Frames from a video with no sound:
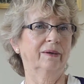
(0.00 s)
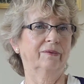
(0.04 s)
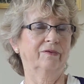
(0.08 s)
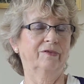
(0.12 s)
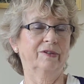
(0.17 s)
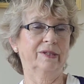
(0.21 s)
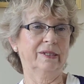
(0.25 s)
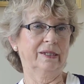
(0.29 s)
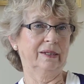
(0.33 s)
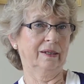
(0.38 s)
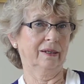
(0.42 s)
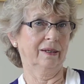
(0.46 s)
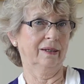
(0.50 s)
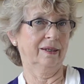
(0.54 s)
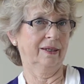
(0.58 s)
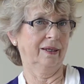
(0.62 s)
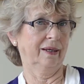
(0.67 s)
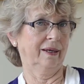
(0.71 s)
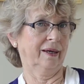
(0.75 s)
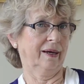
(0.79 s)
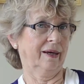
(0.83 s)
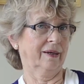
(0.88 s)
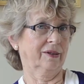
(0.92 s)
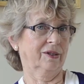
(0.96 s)

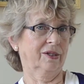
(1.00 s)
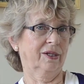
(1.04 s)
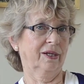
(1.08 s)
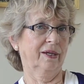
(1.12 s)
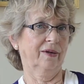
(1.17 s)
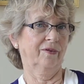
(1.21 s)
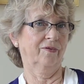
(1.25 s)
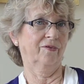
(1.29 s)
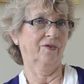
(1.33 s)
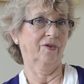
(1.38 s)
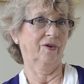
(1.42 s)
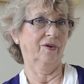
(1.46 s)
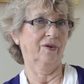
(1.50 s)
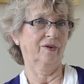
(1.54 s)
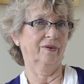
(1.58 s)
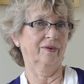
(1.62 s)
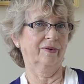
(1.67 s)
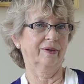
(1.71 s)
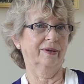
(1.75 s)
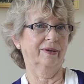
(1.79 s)
facility actually for